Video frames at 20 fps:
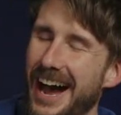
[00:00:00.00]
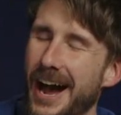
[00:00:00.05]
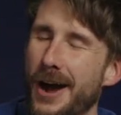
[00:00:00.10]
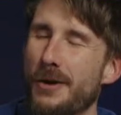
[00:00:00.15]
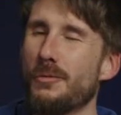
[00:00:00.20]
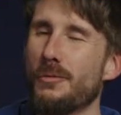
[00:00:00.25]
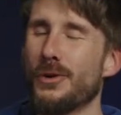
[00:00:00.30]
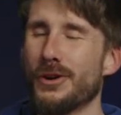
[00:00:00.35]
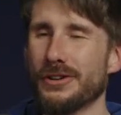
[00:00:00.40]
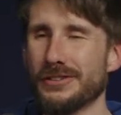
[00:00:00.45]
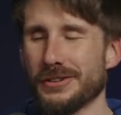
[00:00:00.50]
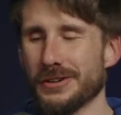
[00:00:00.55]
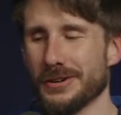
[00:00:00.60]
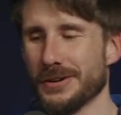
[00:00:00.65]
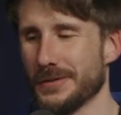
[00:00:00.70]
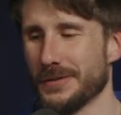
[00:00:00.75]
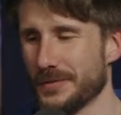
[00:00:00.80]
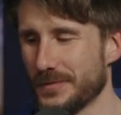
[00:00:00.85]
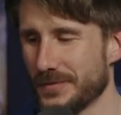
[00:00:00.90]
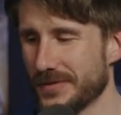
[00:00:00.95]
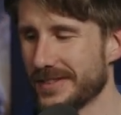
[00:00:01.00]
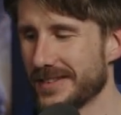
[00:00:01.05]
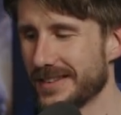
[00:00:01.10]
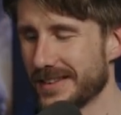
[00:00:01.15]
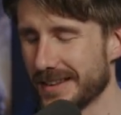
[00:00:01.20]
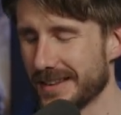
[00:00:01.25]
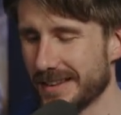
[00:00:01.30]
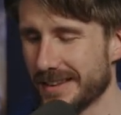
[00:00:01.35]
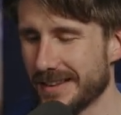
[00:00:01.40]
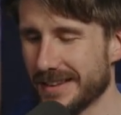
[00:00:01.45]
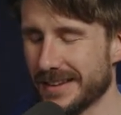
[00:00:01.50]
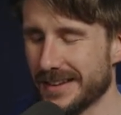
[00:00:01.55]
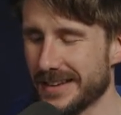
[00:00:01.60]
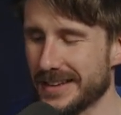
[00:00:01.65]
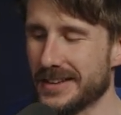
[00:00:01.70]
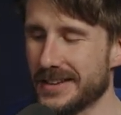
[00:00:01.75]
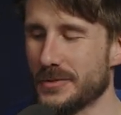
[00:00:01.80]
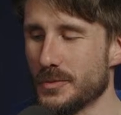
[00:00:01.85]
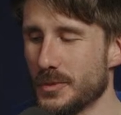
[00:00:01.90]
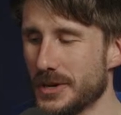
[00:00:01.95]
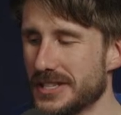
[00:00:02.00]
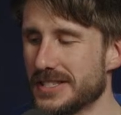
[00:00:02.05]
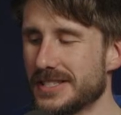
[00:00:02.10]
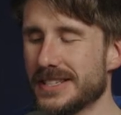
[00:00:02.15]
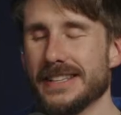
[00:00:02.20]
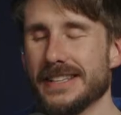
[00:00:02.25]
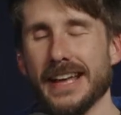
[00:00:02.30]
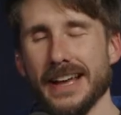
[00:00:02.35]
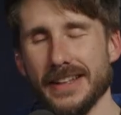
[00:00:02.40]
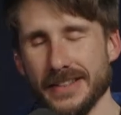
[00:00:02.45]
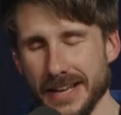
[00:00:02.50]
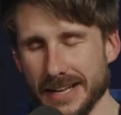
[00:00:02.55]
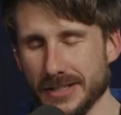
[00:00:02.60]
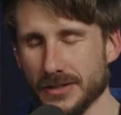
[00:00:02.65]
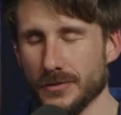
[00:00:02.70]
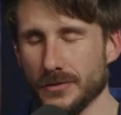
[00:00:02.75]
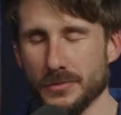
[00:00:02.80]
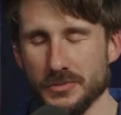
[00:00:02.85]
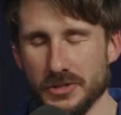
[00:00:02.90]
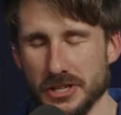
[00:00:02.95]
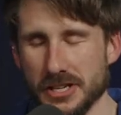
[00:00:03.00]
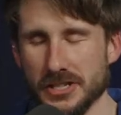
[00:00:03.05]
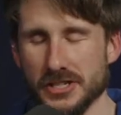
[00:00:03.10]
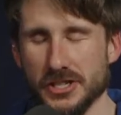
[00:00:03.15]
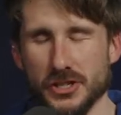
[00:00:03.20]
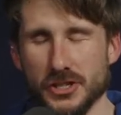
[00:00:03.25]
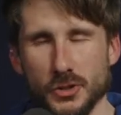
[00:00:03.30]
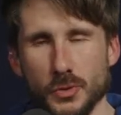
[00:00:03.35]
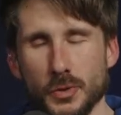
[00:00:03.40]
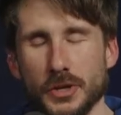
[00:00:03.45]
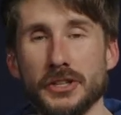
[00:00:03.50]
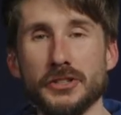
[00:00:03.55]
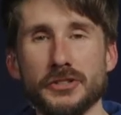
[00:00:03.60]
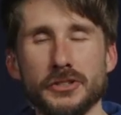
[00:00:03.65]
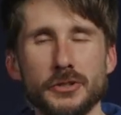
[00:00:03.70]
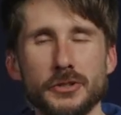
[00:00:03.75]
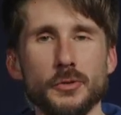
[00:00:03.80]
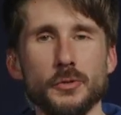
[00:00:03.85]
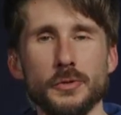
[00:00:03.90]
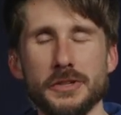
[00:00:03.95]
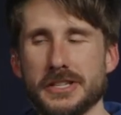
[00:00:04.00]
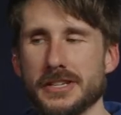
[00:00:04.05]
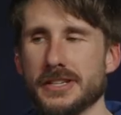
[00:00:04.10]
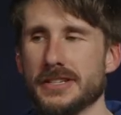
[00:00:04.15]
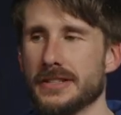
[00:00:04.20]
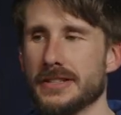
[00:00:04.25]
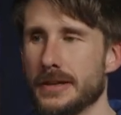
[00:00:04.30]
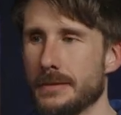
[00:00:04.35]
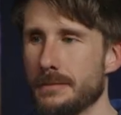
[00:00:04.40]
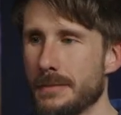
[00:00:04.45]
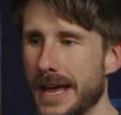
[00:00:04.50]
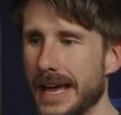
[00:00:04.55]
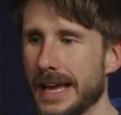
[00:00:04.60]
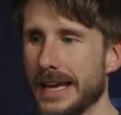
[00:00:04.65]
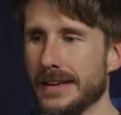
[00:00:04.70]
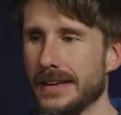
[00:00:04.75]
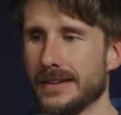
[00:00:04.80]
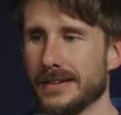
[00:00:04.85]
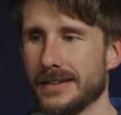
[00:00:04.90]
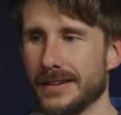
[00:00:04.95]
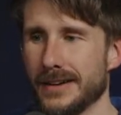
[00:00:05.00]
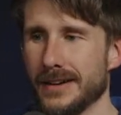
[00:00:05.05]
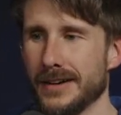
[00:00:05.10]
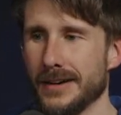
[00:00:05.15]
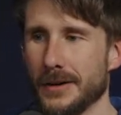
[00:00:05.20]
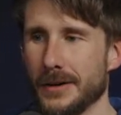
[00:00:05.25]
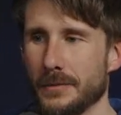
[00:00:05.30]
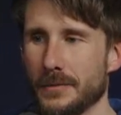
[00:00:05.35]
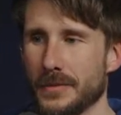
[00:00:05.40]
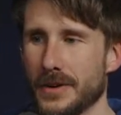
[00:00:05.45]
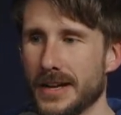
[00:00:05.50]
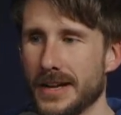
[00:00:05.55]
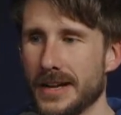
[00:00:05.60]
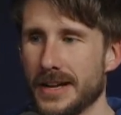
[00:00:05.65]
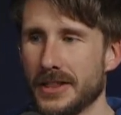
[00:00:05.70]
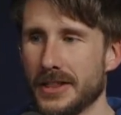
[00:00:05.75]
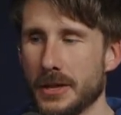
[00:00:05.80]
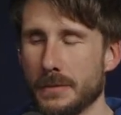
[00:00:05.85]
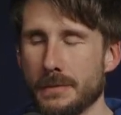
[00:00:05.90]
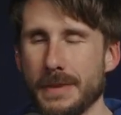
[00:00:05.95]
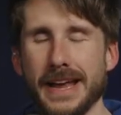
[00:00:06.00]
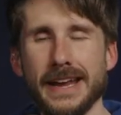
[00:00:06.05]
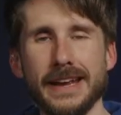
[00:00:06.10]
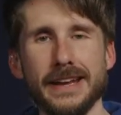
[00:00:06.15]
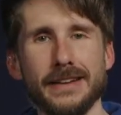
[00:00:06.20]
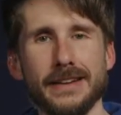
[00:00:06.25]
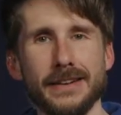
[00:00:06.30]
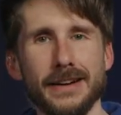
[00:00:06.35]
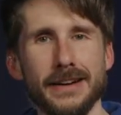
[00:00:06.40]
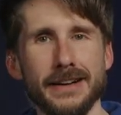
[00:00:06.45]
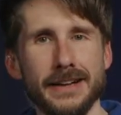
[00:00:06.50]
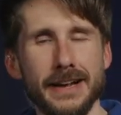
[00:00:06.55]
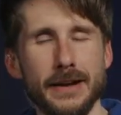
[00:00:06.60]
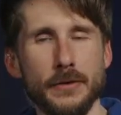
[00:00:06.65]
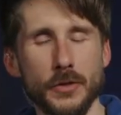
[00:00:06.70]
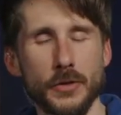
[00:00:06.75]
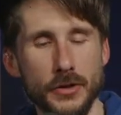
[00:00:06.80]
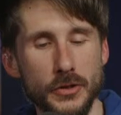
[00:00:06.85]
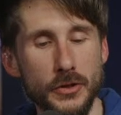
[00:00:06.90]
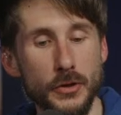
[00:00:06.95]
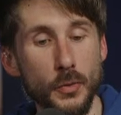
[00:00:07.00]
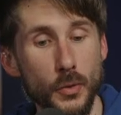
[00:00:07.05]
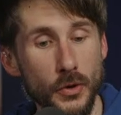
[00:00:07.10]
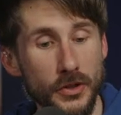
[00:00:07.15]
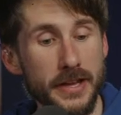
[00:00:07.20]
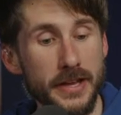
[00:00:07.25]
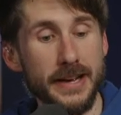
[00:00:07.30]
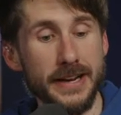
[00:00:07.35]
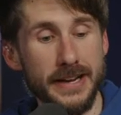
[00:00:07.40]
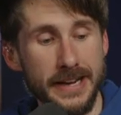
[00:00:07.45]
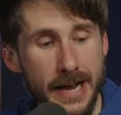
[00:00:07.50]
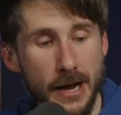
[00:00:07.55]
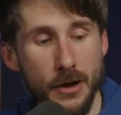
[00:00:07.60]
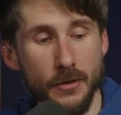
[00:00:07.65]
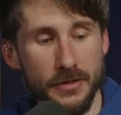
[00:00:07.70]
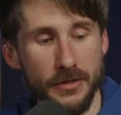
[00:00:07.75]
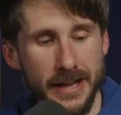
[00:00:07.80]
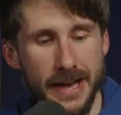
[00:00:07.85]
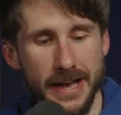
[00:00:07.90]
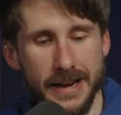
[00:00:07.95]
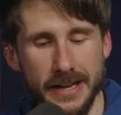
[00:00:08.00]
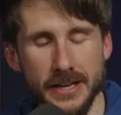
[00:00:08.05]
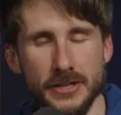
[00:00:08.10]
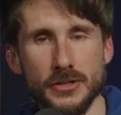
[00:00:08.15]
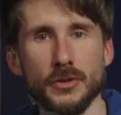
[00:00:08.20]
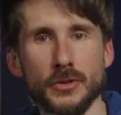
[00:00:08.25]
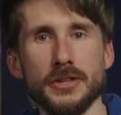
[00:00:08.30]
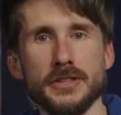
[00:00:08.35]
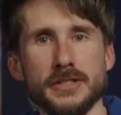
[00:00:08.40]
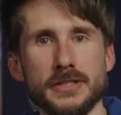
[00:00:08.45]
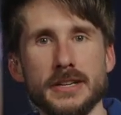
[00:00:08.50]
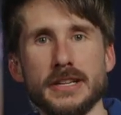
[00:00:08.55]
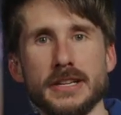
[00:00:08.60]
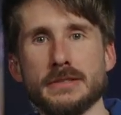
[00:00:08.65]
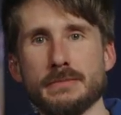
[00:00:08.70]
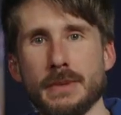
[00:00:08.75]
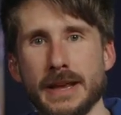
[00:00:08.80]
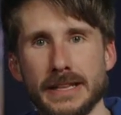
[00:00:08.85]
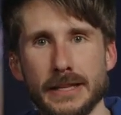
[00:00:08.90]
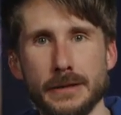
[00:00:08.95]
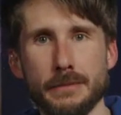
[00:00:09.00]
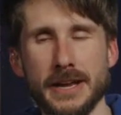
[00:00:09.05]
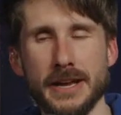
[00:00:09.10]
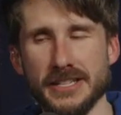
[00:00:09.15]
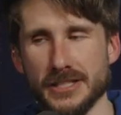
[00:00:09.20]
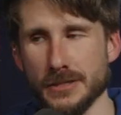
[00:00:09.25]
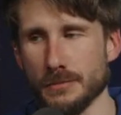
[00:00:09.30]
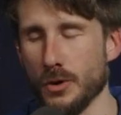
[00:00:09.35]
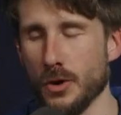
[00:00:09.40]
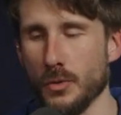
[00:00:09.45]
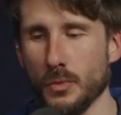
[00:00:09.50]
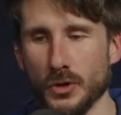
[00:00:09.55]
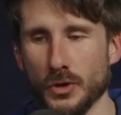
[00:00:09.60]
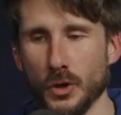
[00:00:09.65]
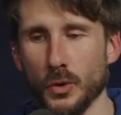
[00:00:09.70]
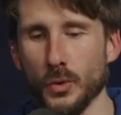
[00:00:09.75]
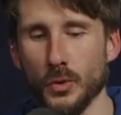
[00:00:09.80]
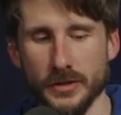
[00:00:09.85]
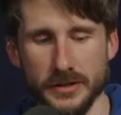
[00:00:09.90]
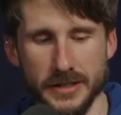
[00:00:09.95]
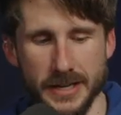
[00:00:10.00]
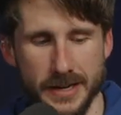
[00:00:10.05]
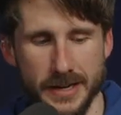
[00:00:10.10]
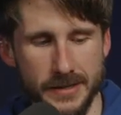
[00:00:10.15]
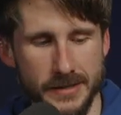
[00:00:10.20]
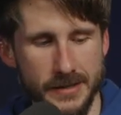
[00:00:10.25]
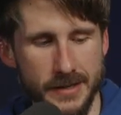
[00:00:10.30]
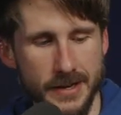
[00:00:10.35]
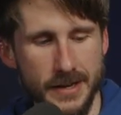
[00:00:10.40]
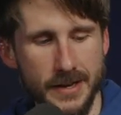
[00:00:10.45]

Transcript: I wonder. we see that that's from Genesis 22, which is the main um, the main account, the, the, well, the account that his only son is mainly based upon when the Lord takes